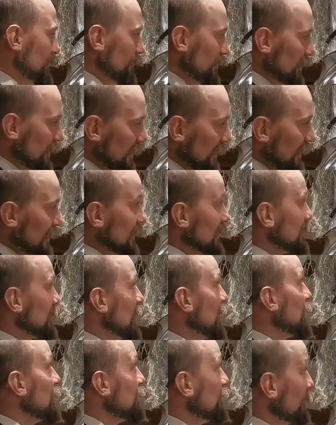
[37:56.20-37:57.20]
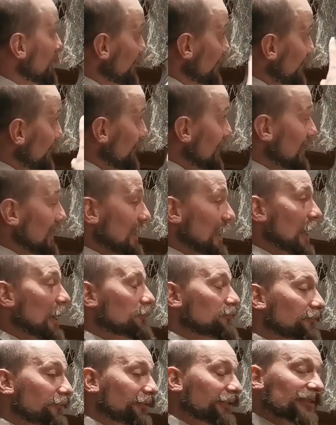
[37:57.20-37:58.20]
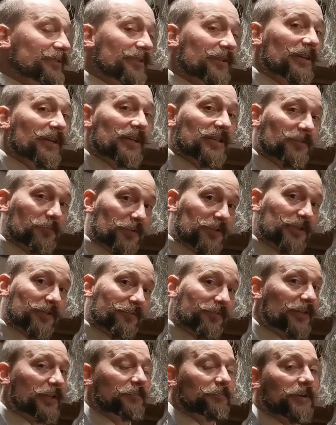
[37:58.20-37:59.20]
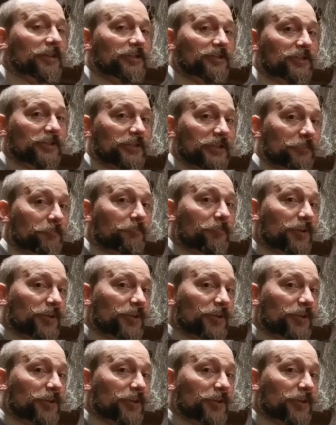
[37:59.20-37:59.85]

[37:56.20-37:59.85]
we see this kind of outfit specifically mentioned in